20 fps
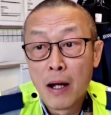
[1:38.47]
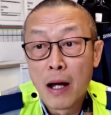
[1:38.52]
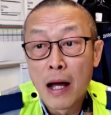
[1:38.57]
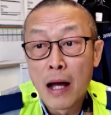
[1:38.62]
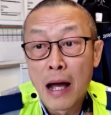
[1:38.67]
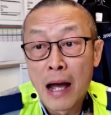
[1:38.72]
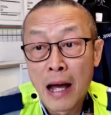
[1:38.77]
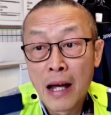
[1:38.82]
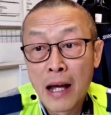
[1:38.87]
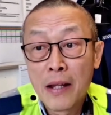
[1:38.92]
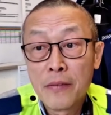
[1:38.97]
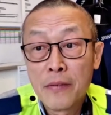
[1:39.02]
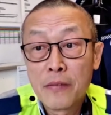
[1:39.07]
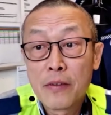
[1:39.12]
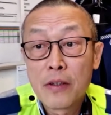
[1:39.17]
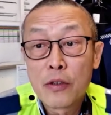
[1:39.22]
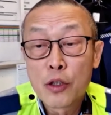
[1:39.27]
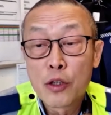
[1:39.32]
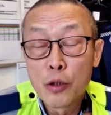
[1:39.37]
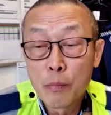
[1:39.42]
and
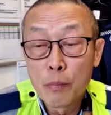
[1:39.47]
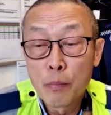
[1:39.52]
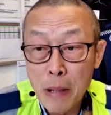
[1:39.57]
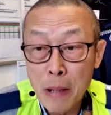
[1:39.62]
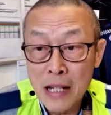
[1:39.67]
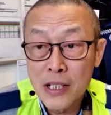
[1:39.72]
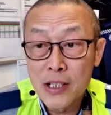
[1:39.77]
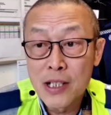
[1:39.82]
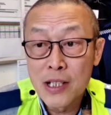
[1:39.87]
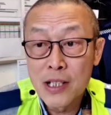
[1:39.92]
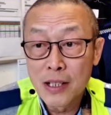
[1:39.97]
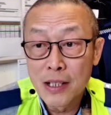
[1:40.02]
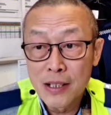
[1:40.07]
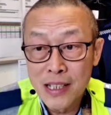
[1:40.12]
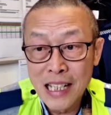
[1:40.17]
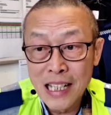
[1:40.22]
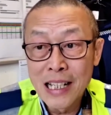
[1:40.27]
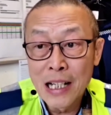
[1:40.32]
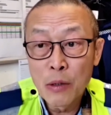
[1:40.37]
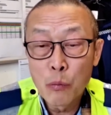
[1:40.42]
to best
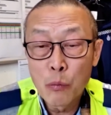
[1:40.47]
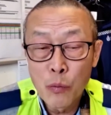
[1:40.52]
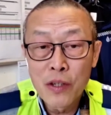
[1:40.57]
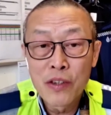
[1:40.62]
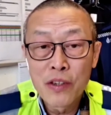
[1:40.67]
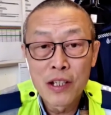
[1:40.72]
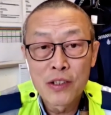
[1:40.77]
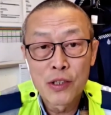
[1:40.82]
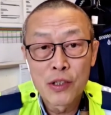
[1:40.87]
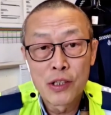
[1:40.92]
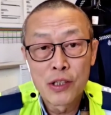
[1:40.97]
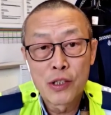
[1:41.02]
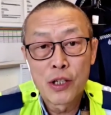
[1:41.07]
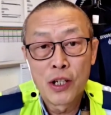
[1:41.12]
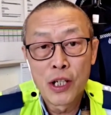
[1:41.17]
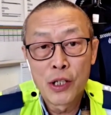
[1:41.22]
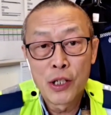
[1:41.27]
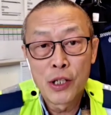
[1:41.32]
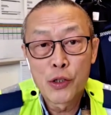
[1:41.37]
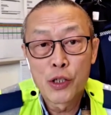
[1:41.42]
dealing with the
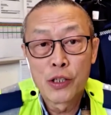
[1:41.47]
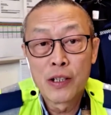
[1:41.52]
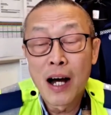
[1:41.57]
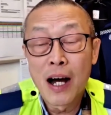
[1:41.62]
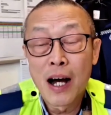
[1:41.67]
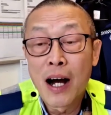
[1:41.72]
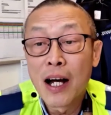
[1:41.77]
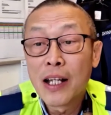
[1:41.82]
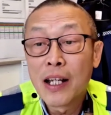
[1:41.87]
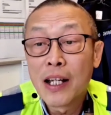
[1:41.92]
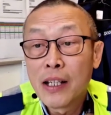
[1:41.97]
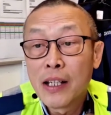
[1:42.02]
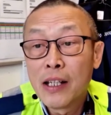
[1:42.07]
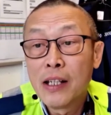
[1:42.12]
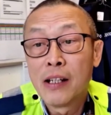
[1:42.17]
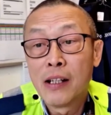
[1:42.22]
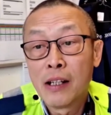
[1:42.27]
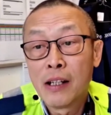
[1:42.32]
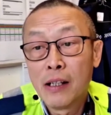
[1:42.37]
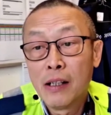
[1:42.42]
situation. I
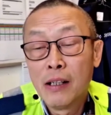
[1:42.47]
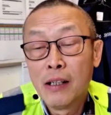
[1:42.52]
here